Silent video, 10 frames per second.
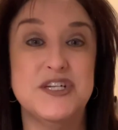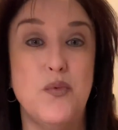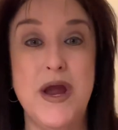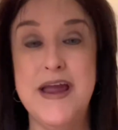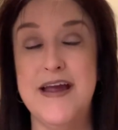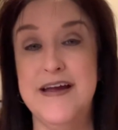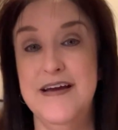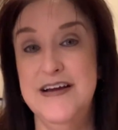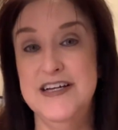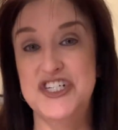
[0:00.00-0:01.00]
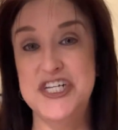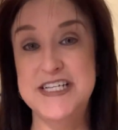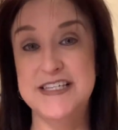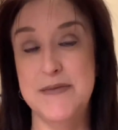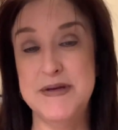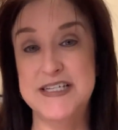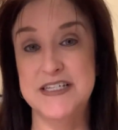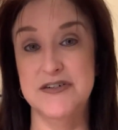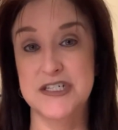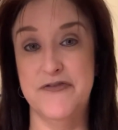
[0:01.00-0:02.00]
away, she sent me
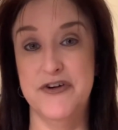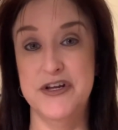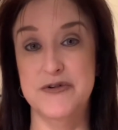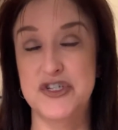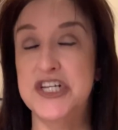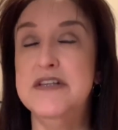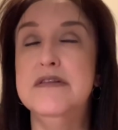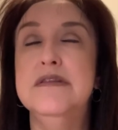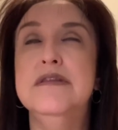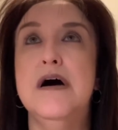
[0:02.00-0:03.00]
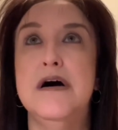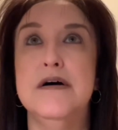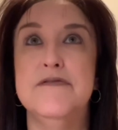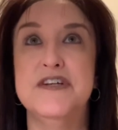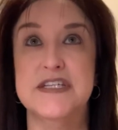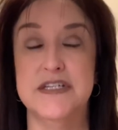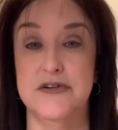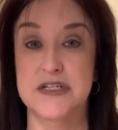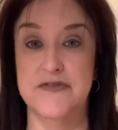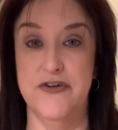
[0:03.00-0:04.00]
Silks for You. She loved
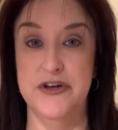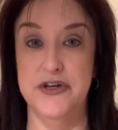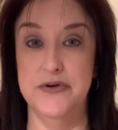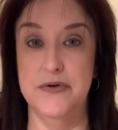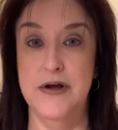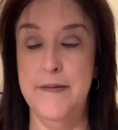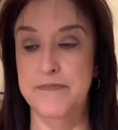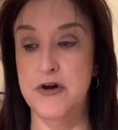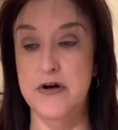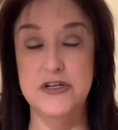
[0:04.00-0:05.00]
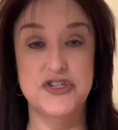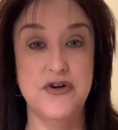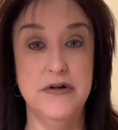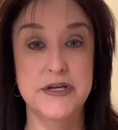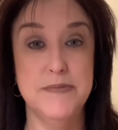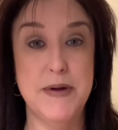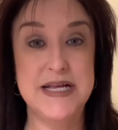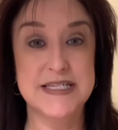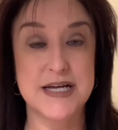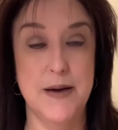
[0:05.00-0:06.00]
Silks for You. They're an
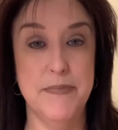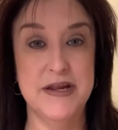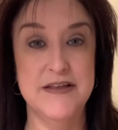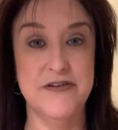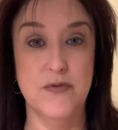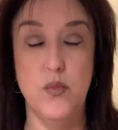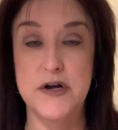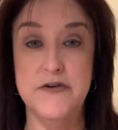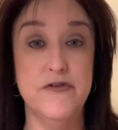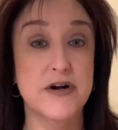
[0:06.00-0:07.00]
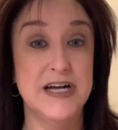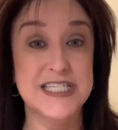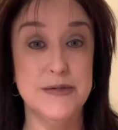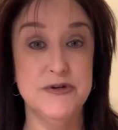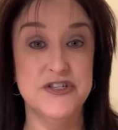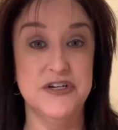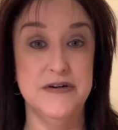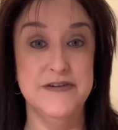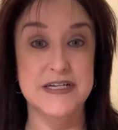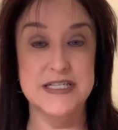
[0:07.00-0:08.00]
Australian-based company. They're wonderful customer
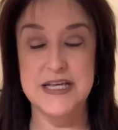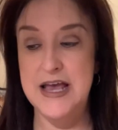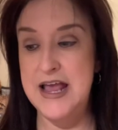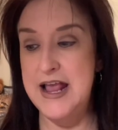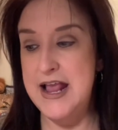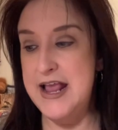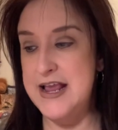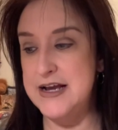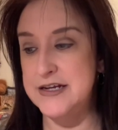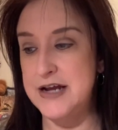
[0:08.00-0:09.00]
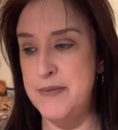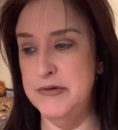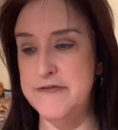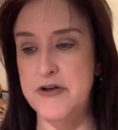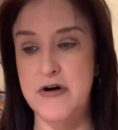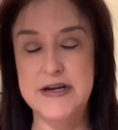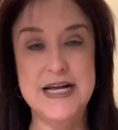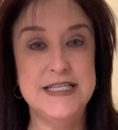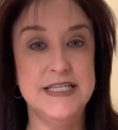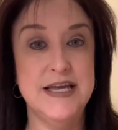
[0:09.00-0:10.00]
service. And I believe they're on
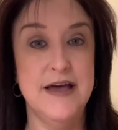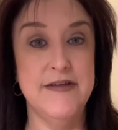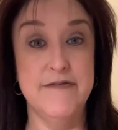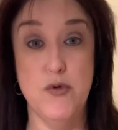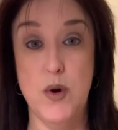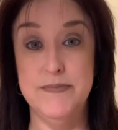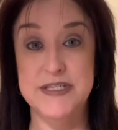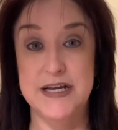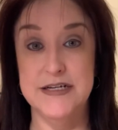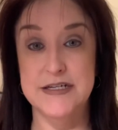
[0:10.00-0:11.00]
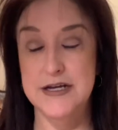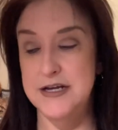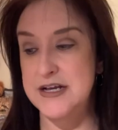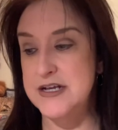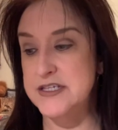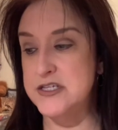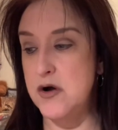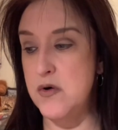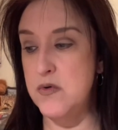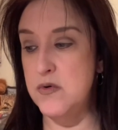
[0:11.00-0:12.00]
Etsy and they have a website.
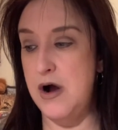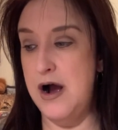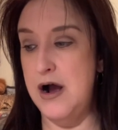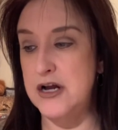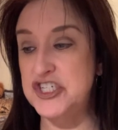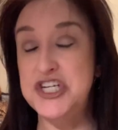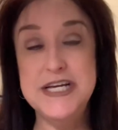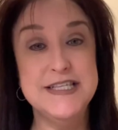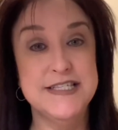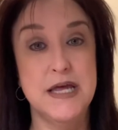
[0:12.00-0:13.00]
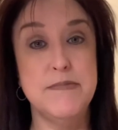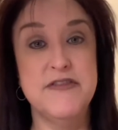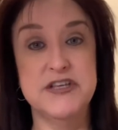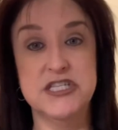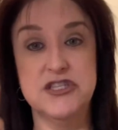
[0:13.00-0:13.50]
So she had sent me this